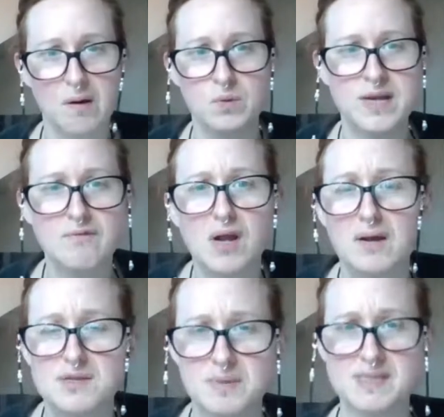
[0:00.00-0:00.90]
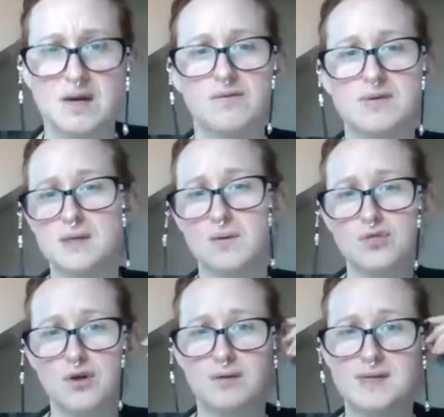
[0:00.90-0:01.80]
I would never class myself as an
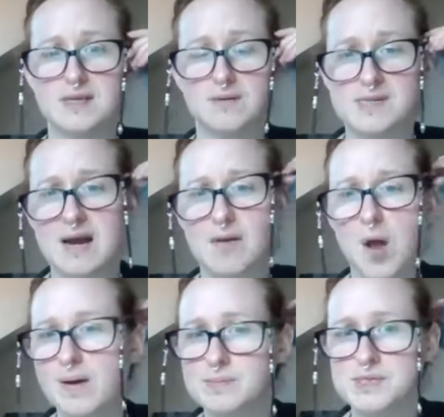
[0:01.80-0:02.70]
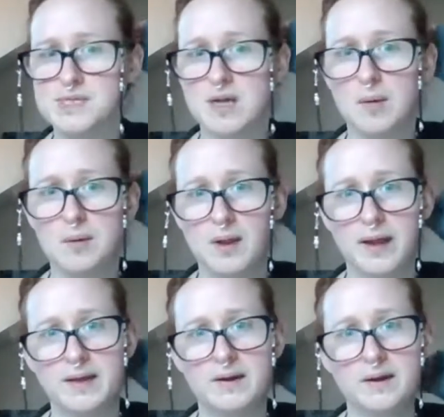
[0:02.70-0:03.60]
authority on tarot. I'm just
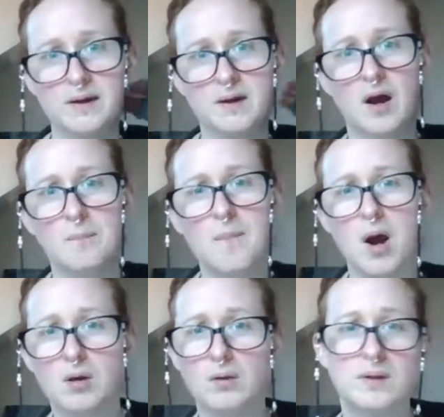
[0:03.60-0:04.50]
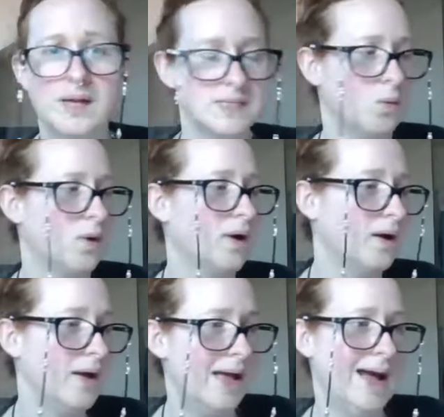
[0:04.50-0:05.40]
like a muggle, as it
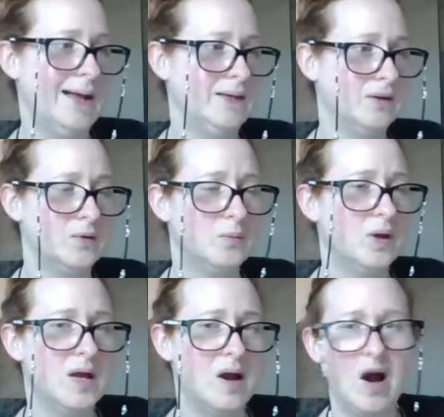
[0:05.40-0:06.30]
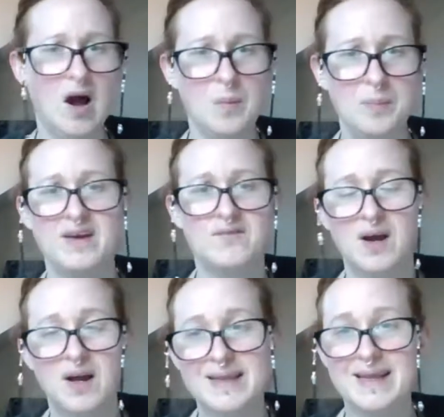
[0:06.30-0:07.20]
were, and a bit of
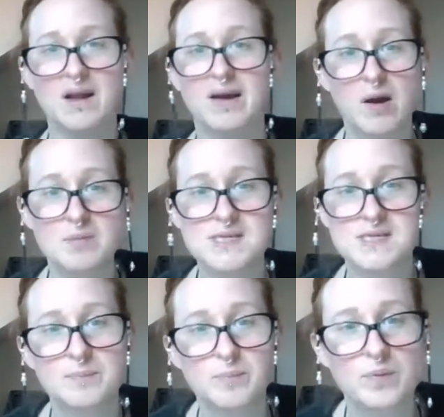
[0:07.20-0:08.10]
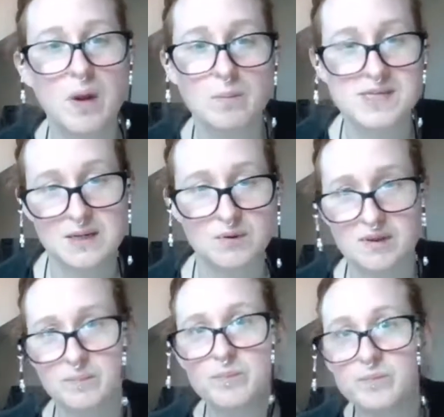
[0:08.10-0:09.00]
like I'm just a numpty
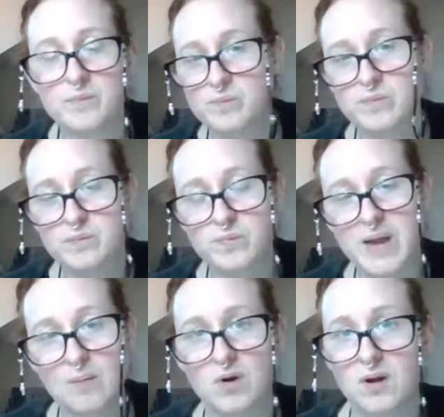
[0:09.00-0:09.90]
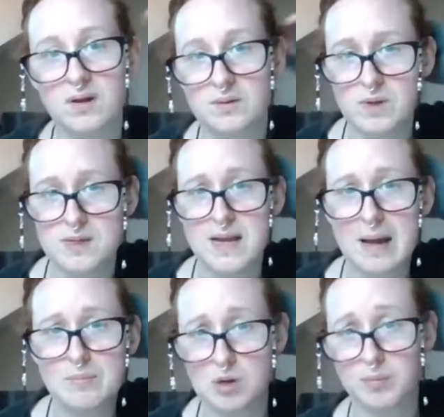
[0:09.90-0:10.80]
with a camera, a
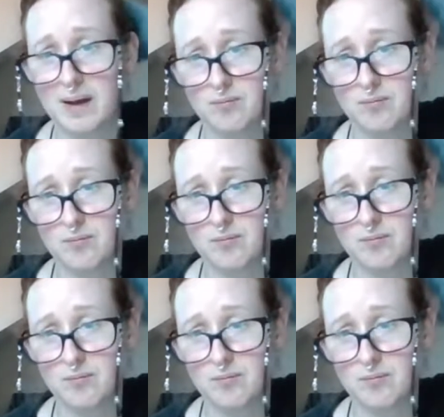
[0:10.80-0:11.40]
laptop camera.